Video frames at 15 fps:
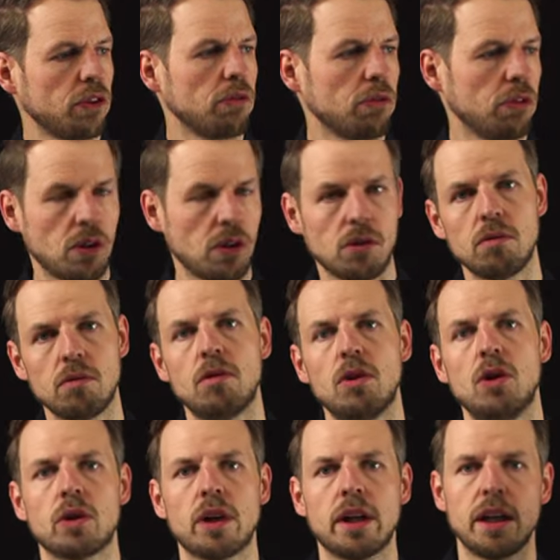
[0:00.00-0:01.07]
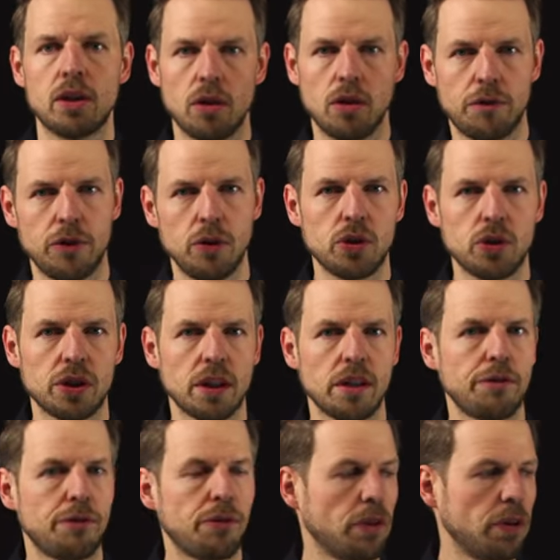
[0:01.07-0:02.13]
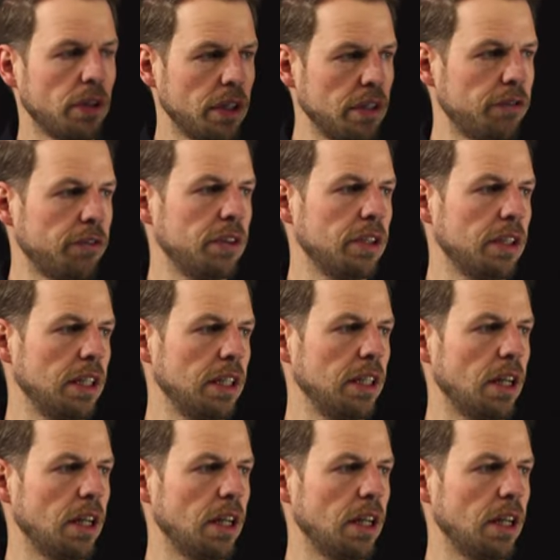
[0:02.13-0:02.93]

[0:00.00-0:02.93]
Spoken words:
you know, looking into the future for infinitely